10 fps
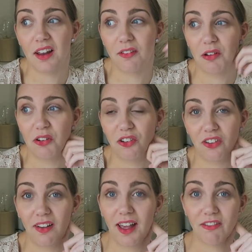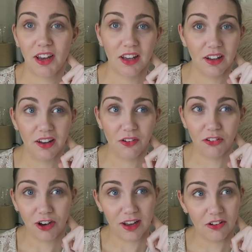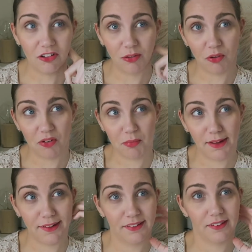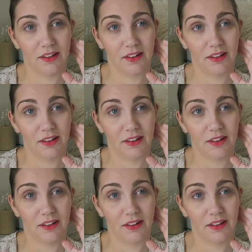like, we were just like having a little chat. She wasn't mad.